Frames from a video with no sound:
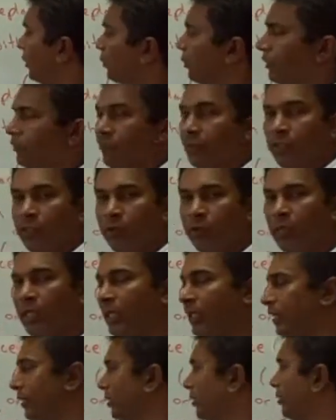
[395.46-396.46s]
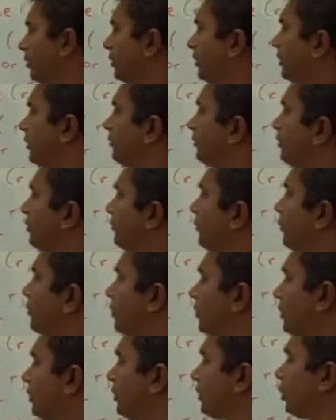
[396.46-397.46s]
here we have two alternatives
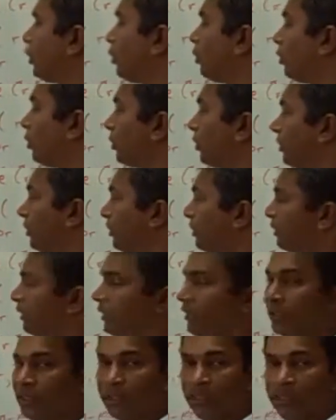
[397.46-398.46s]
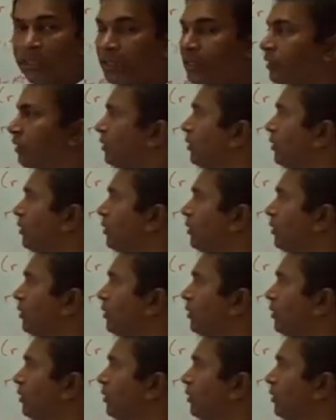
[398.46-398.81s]
for the coordinates